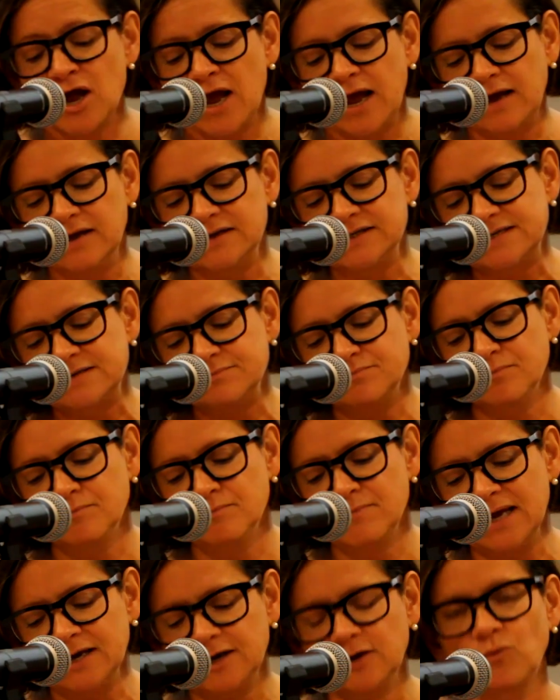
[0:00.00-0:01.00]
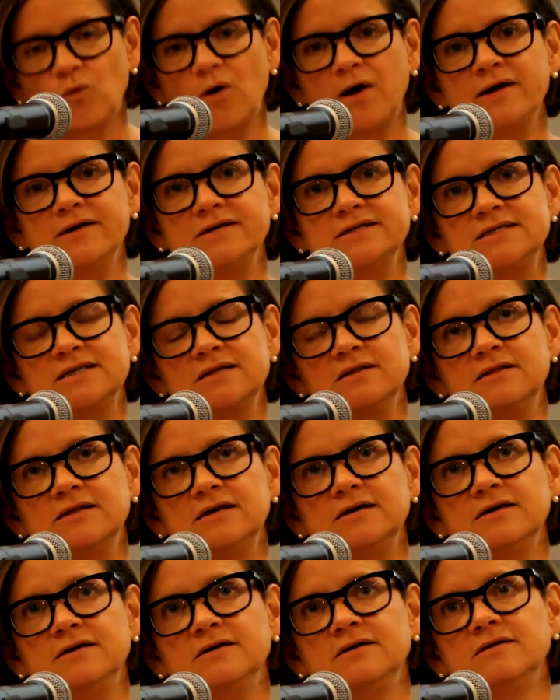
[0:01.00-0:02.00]
In many ways,
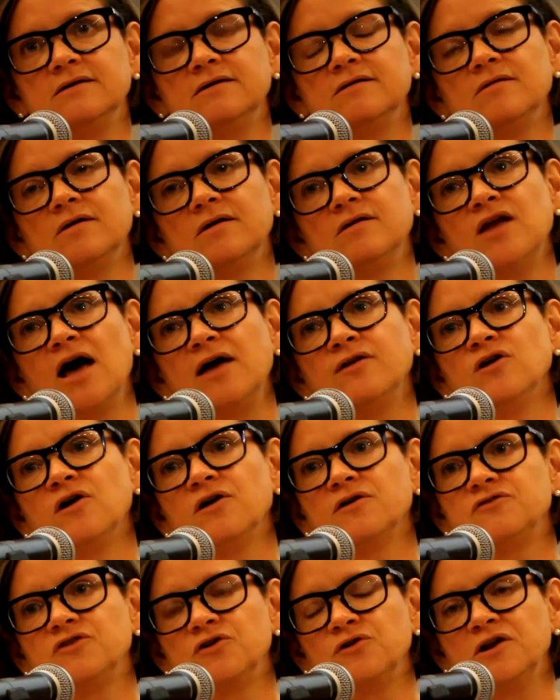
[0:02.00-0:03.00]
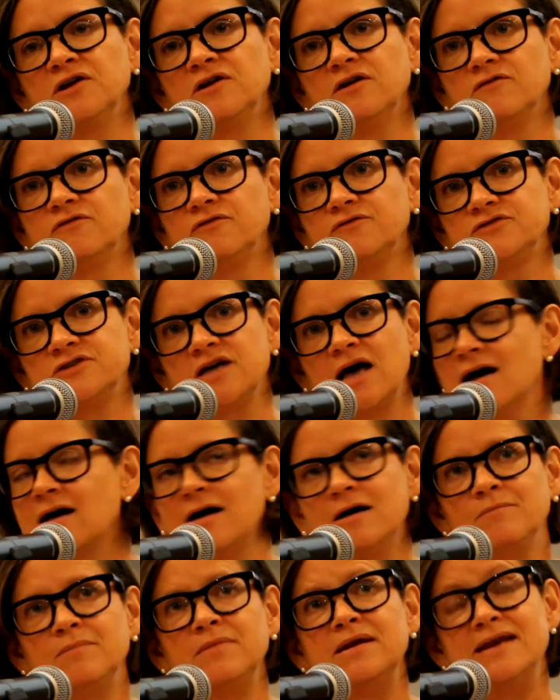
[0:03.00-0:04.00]
the Not an Alternatives
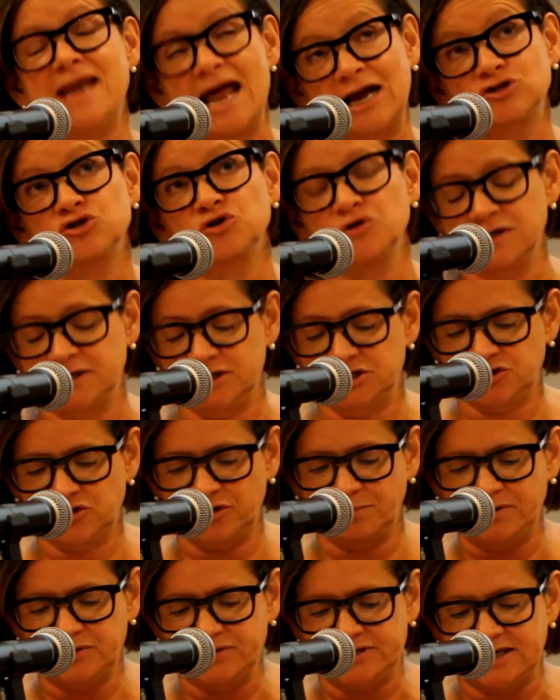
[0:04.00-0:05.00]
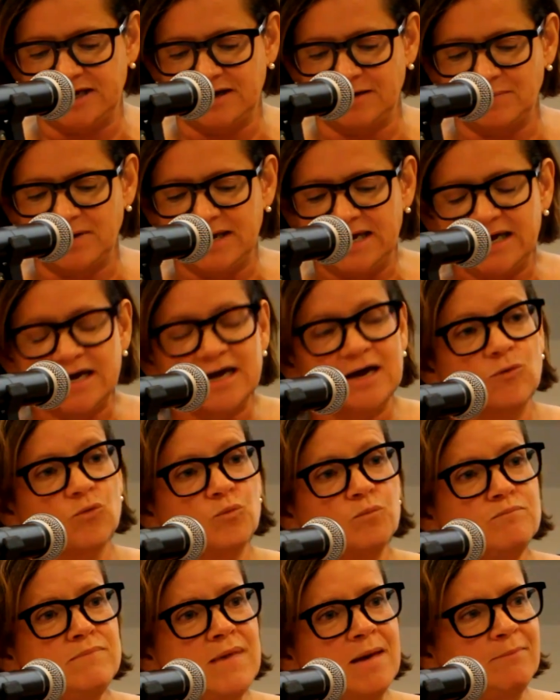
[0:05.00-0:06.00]
Natural History Museum
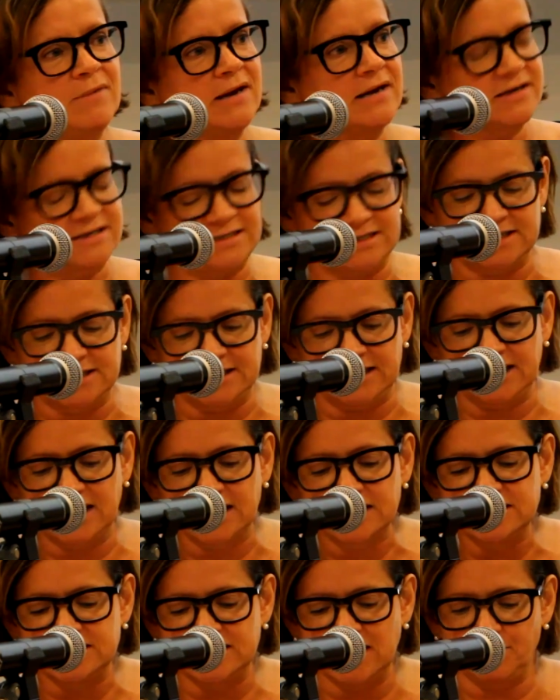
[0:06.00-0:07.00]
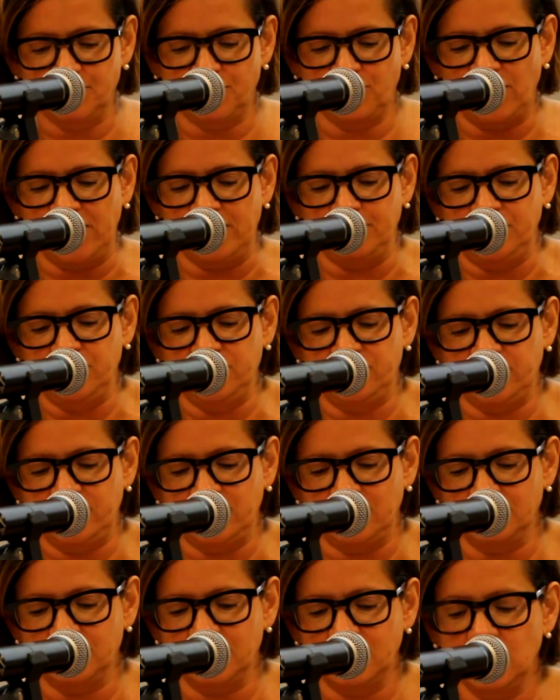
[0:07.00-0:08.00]
mimics the Contemporary
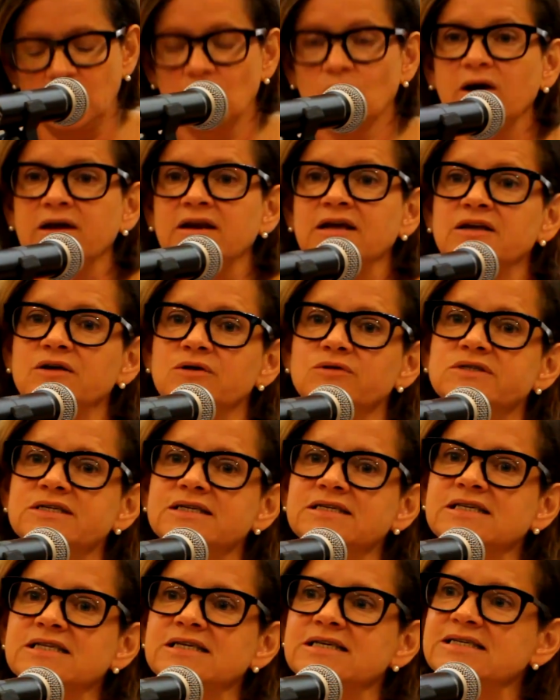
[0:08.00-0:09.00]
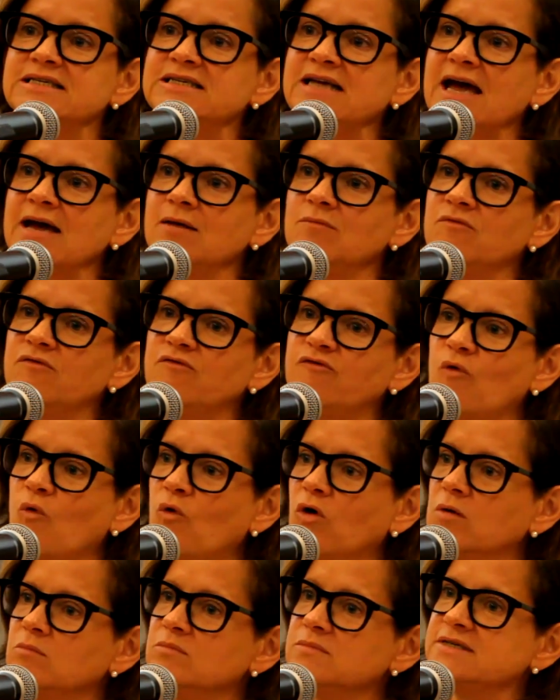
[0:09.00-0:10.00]
Museum, right? It uses the same
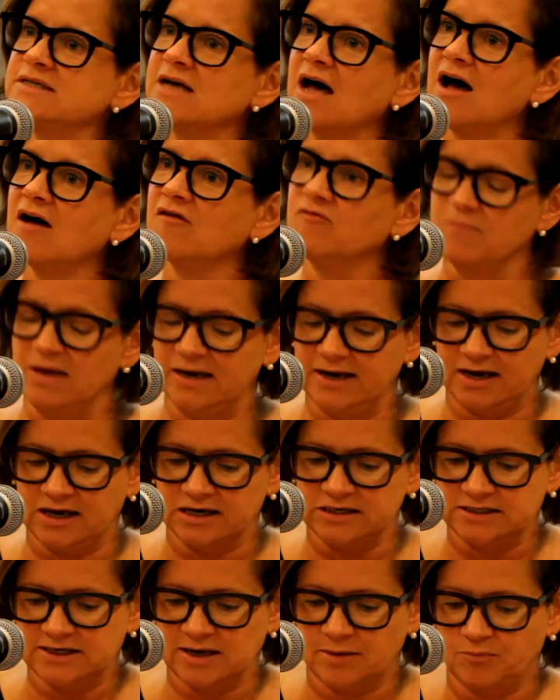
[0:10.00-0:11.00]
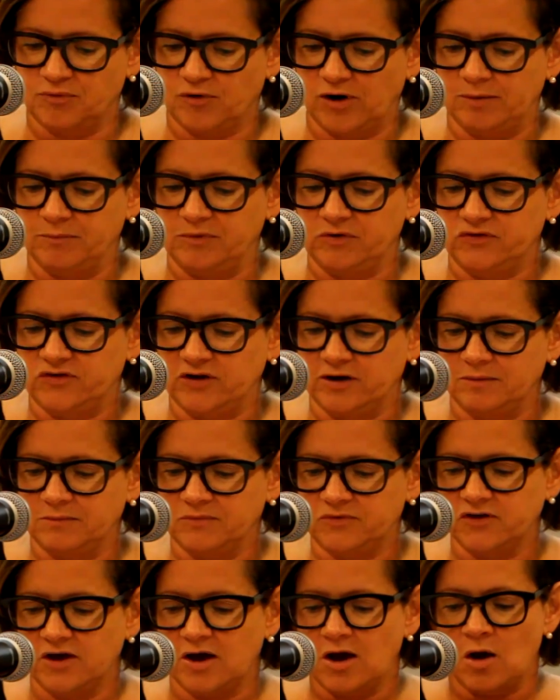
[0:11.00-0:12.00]
forms of many contemporary
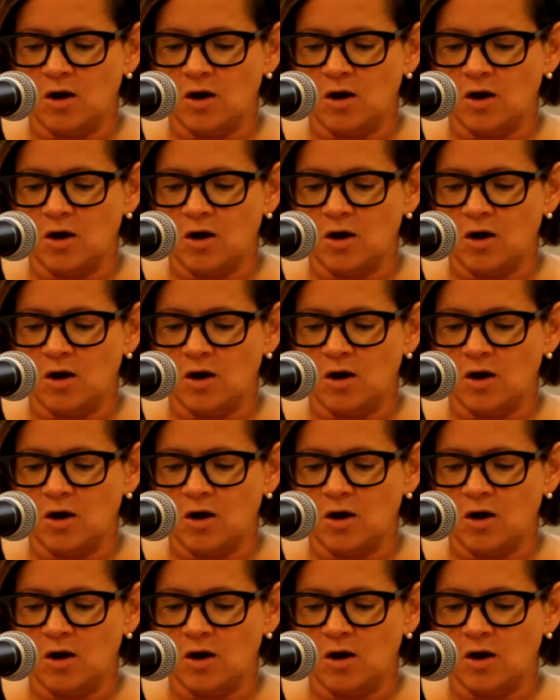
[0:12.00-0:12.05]
museums,